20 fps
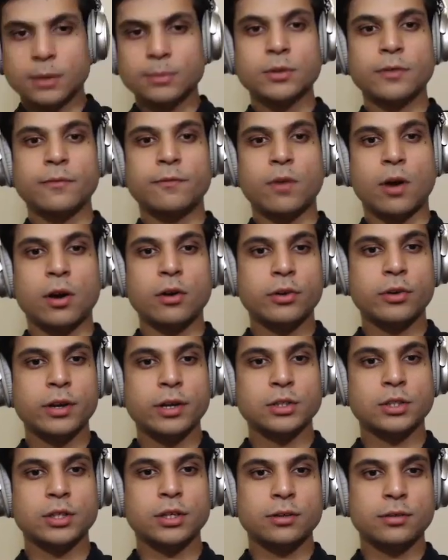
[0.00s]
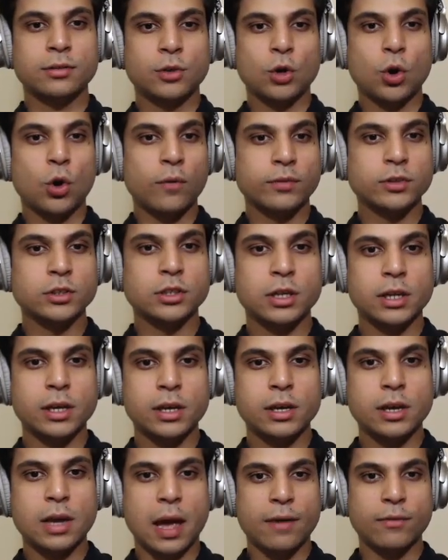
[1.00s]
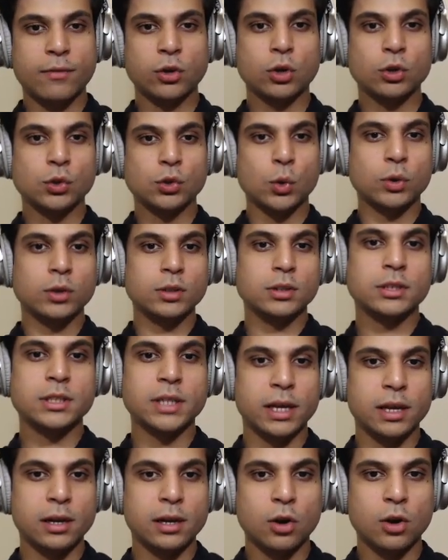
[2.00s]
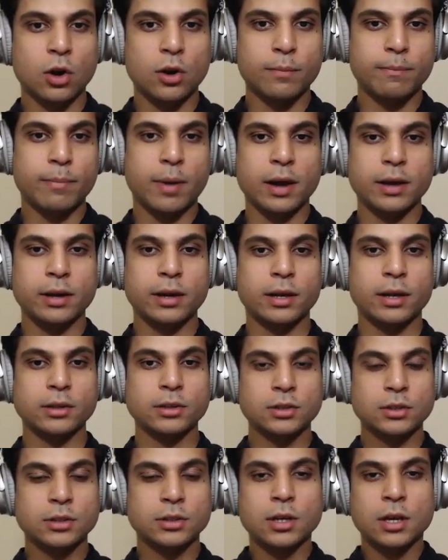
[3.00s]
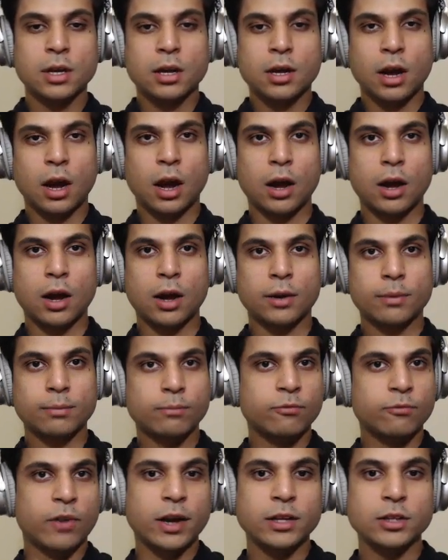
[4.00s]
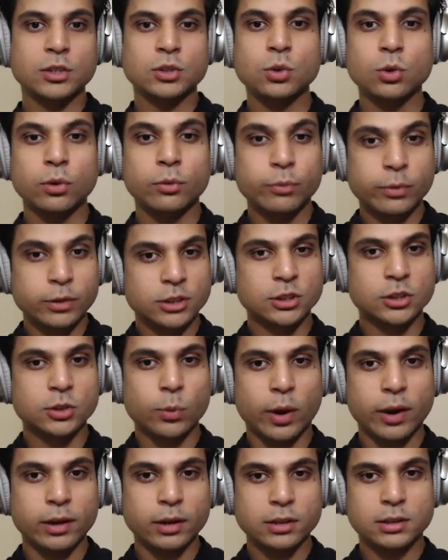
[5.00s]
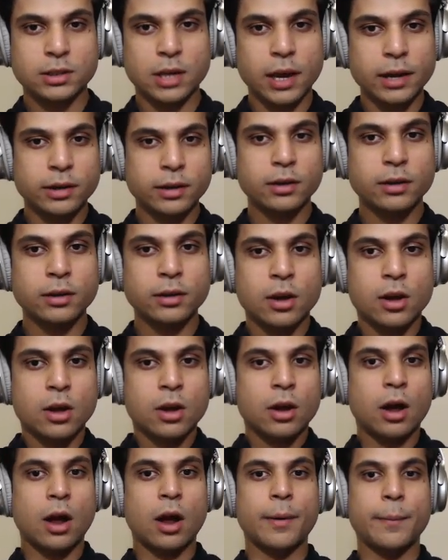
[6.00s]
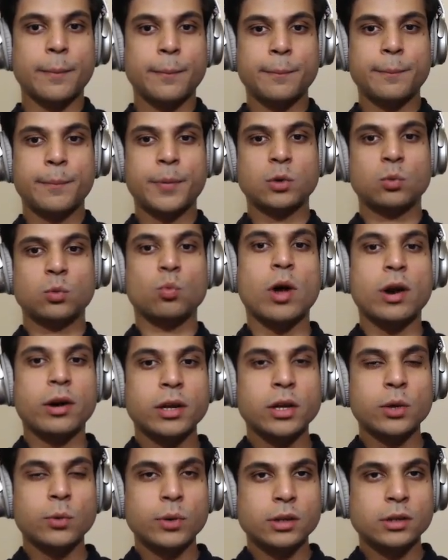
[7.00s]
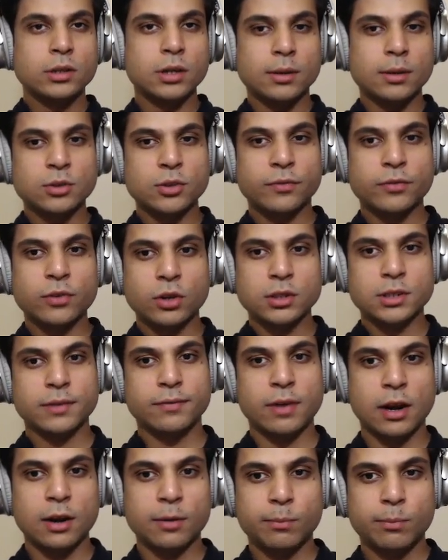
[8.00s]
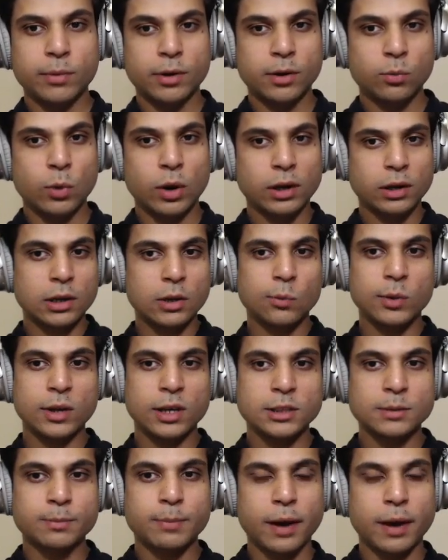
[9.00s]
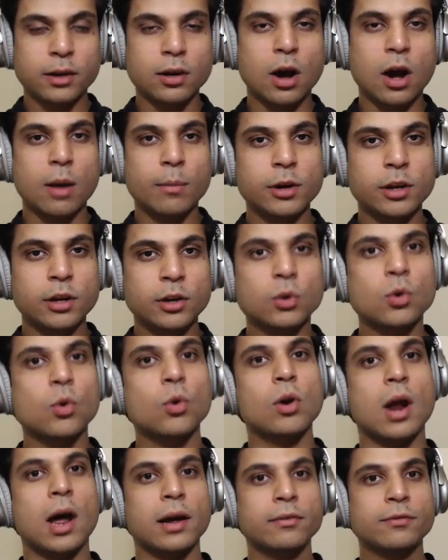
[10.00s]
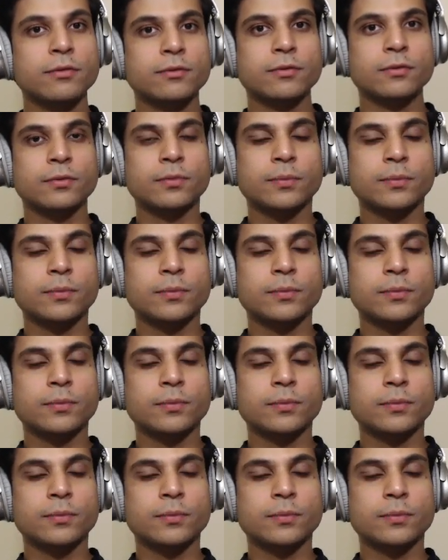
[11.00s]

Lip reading: terms of fundraising, you're obviously having your token sale on Binance very soon, which is quite exciting. But where are you in terms of your development? When can we expect Harmony to go live?